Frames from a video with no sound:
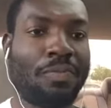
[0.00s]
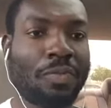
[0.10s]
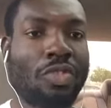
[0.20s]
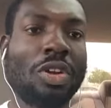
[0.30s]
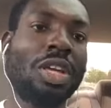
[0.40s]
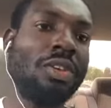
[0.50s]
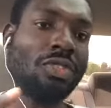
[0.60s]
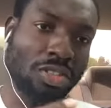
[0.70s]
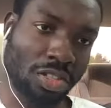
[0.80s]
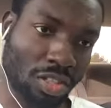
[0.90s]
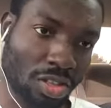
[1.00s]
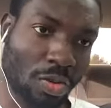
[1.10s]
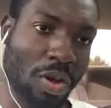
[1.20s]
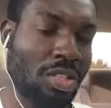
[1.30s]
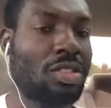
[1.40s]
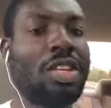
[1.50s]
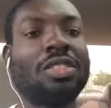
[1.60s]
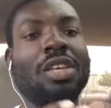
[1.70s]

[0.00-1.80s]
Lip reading: So it gives you 60 questions.